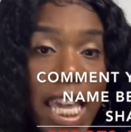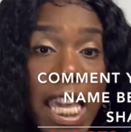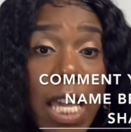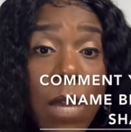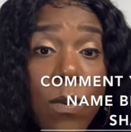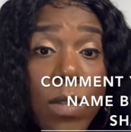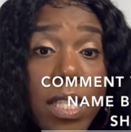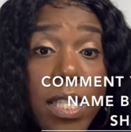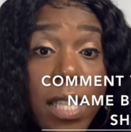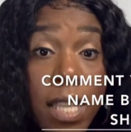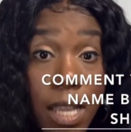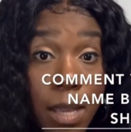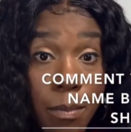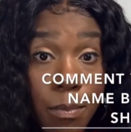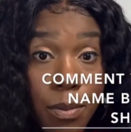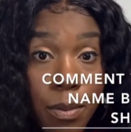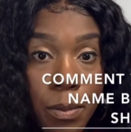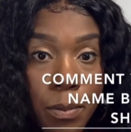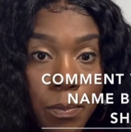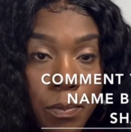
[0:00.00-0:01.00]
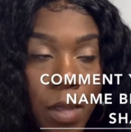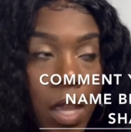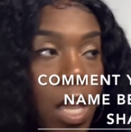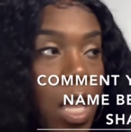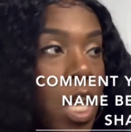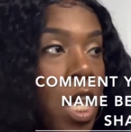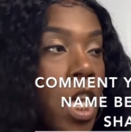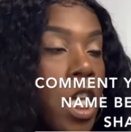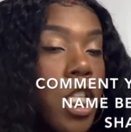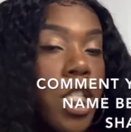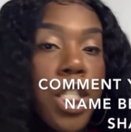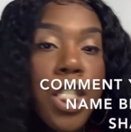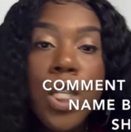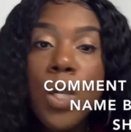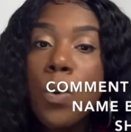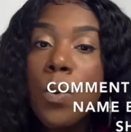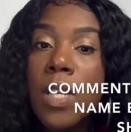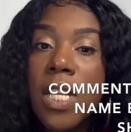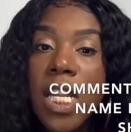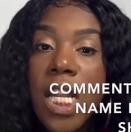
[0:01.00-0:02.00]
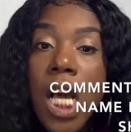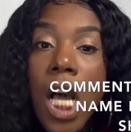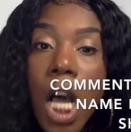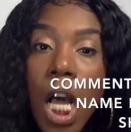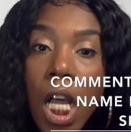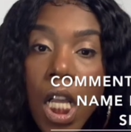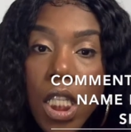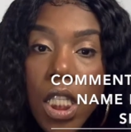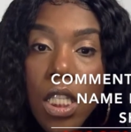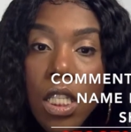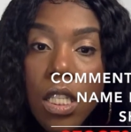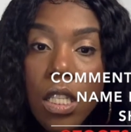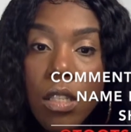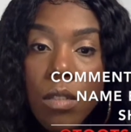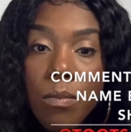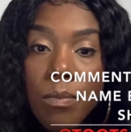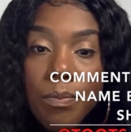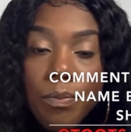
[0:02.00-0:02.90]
you a tip. Do not